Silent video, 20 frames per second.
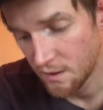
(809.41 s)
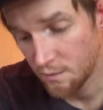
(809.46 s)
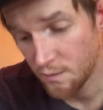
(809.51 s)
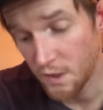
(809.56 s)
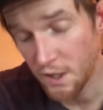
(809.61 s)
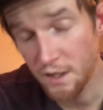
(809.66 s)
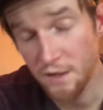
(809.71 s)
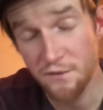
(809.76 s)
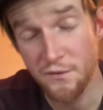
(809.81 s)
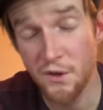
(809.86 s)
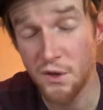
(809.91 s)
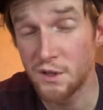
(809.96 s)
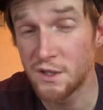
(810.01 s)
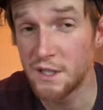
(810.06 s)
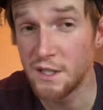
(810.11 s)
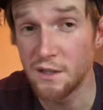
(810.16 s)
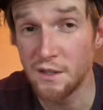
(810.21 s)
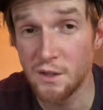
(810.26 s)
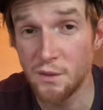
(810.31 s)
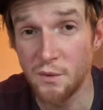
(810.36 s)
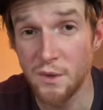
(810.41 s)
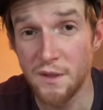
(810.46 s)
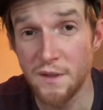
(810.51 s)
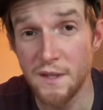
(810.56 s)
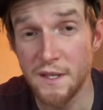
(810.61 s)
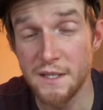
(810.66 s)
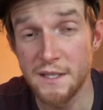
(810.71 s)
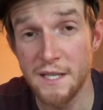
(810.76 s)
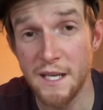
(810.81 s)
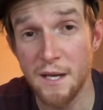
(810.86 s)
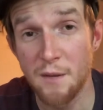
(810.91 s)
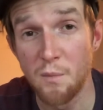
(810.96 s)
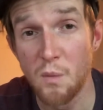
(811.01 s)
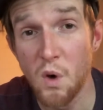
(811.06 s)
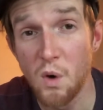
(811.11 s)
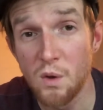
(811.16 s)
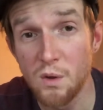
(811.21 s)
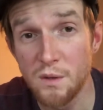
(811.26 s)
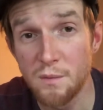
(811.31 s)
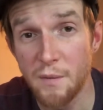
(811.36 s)
But if you're dealing with things like
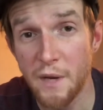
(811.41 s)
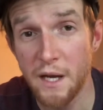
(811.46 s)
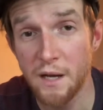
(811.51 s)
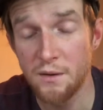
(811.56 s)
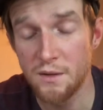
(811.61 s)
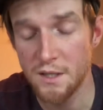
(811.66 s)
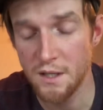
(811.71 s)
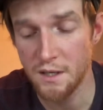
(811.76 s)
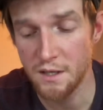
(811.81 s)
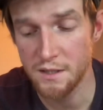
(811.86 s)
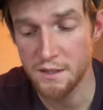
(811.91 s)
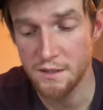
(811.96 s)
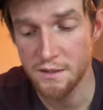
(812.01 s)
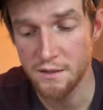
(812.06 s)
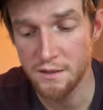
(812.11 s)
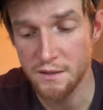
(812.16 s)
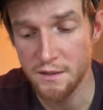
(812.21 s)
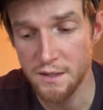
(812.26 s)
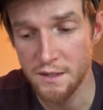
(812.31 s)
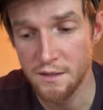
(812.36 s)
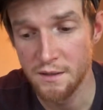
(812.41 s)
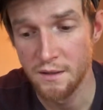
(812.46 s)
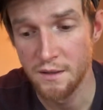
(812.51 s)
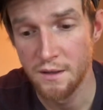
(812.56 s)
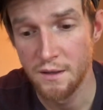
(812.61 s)
mold, mycotoxins,